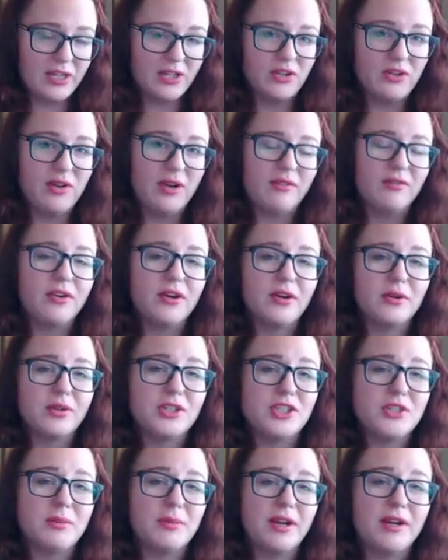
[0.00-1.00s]
You never know
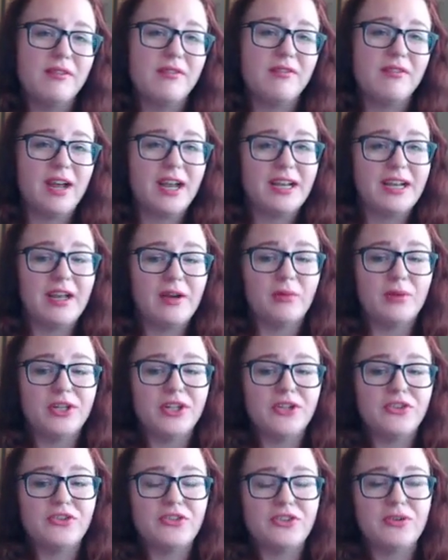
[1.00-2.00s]
what you might find out when
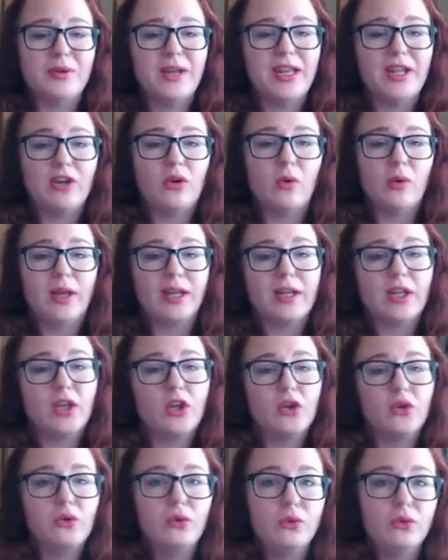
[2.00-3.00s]
you do a quick
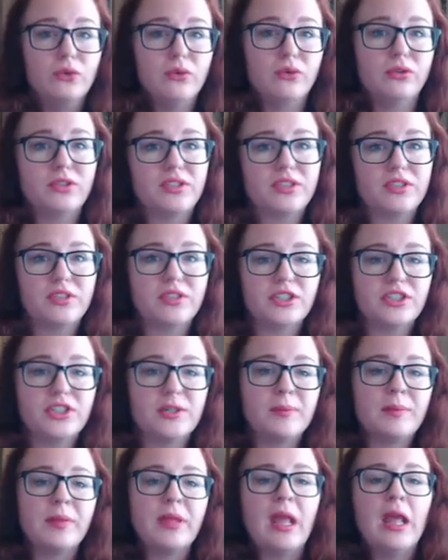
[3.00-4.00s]
Google search.